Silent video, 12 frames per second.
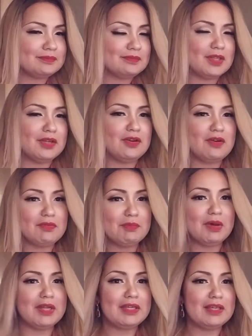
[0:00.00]
You know,
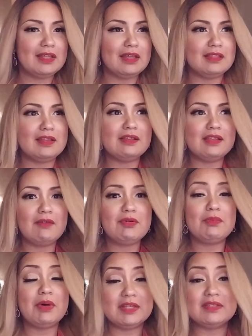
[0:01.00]
everybody
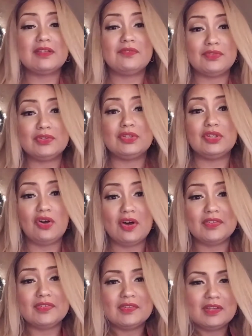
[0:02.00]
everybody suffered a
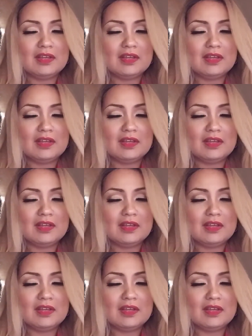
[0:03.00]
loss.